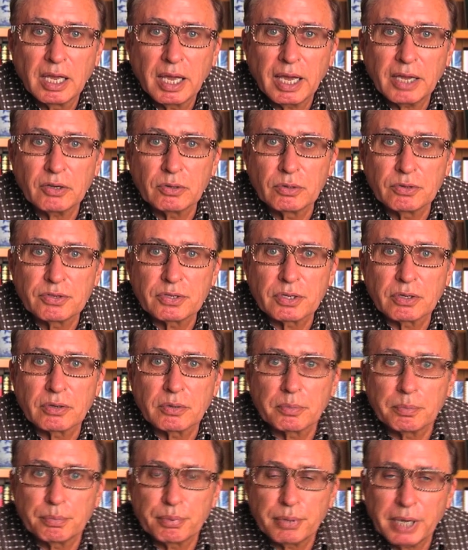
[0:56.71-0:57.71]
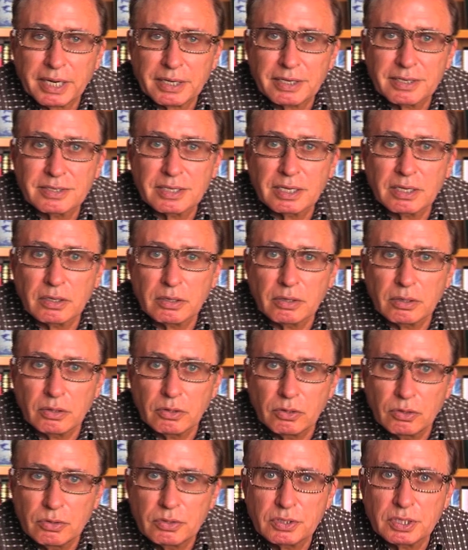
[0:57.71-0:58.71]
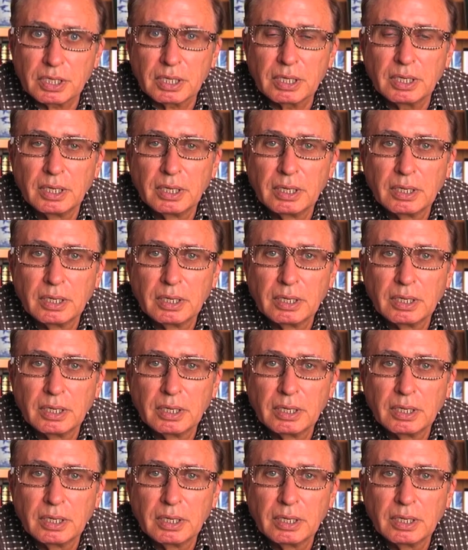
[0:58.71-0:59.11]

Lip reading: and also practicing using